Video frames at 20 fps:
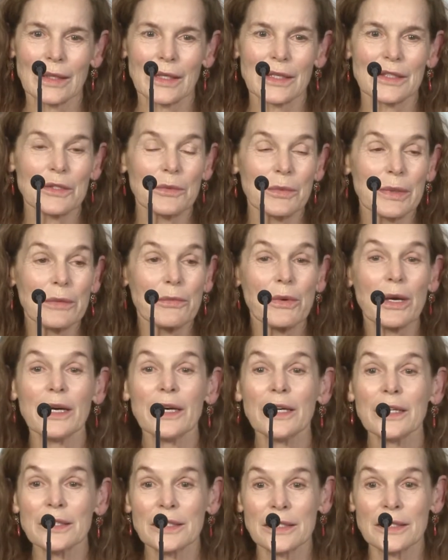So we
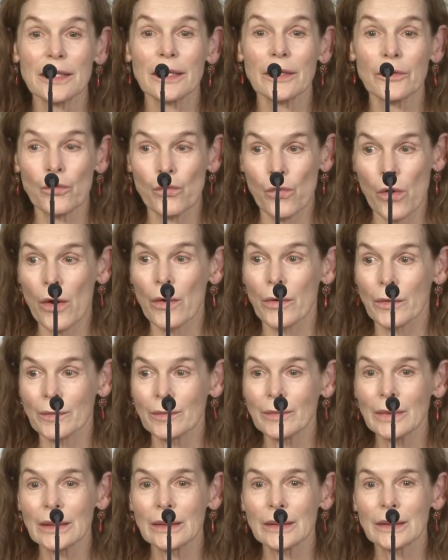rehearsed in
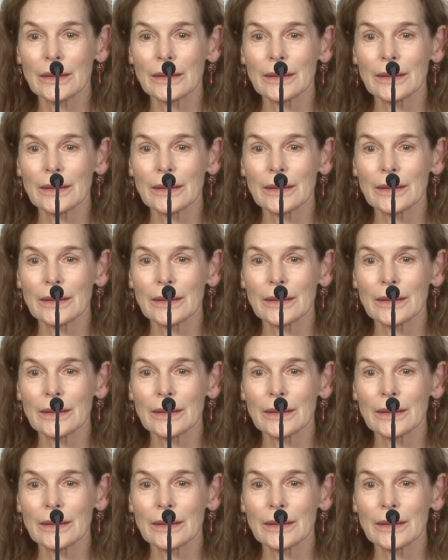Rome,